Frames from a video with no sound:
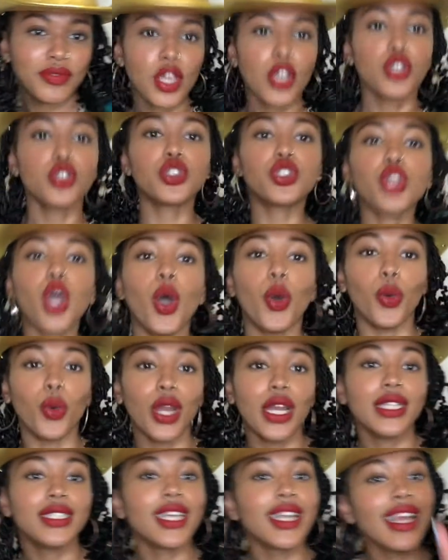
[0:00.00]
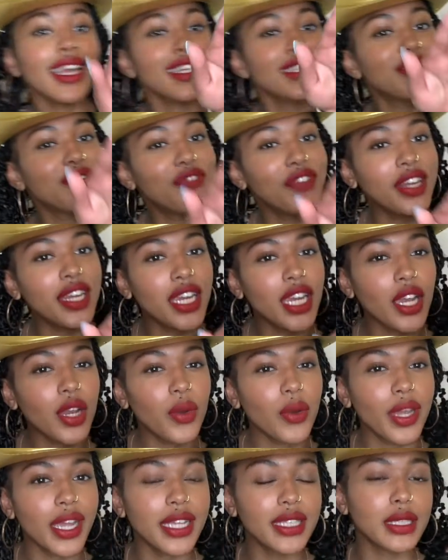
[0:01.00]
So, today's
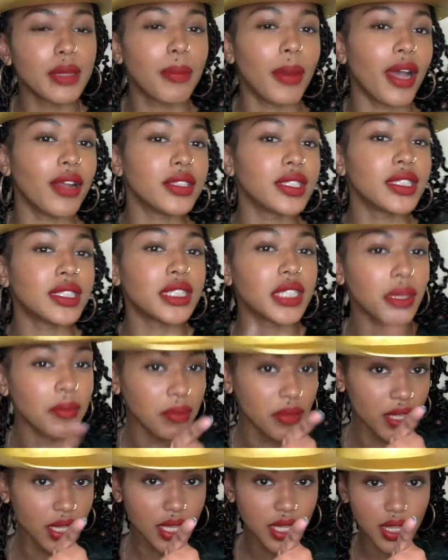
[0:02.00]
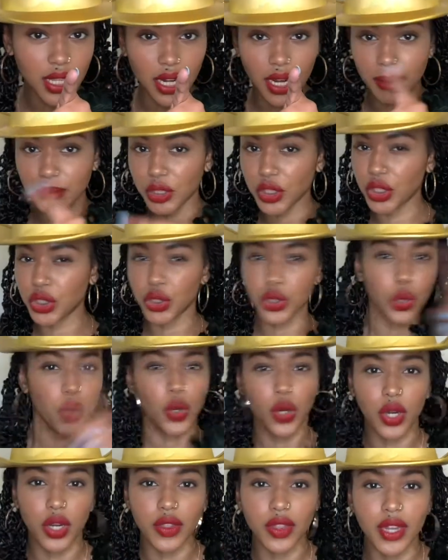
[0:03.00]
video is about something that I'm
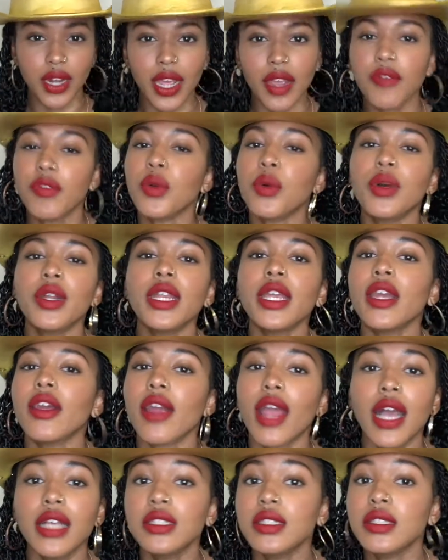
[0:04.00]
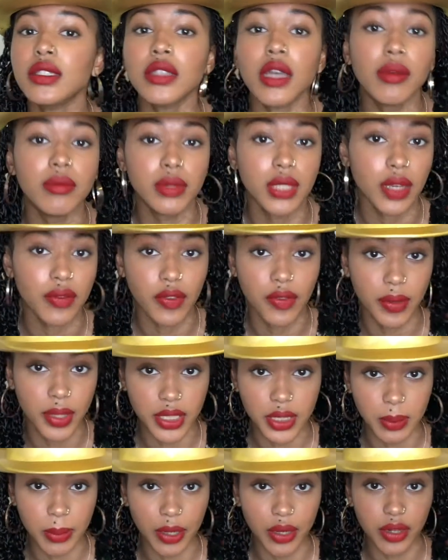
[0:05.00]
sure that everyone here has some type of
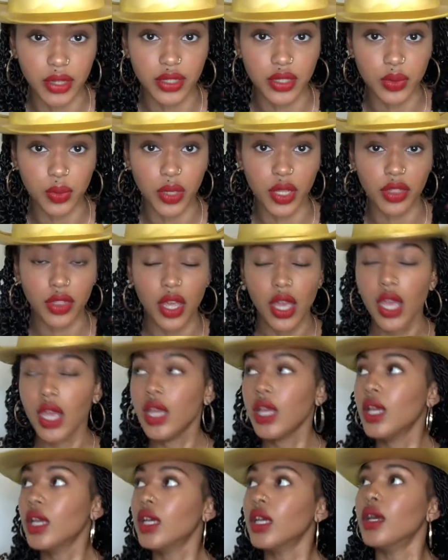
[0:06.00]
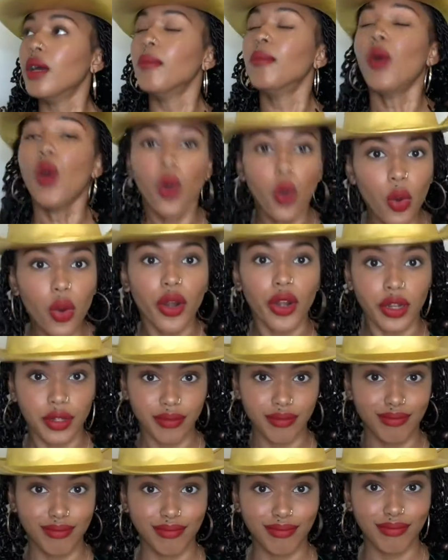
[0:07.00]
experience with. Porn.
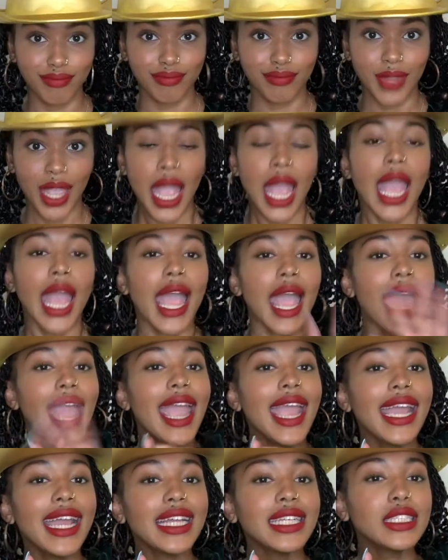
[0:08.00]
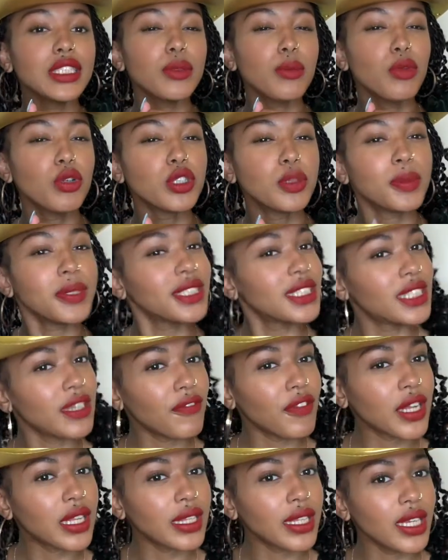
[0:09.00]
And more
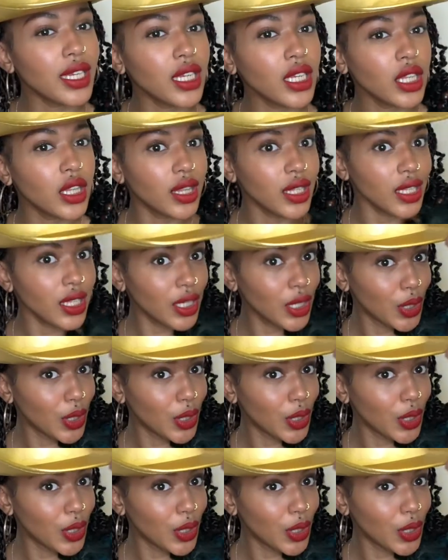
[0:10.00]
specifically, the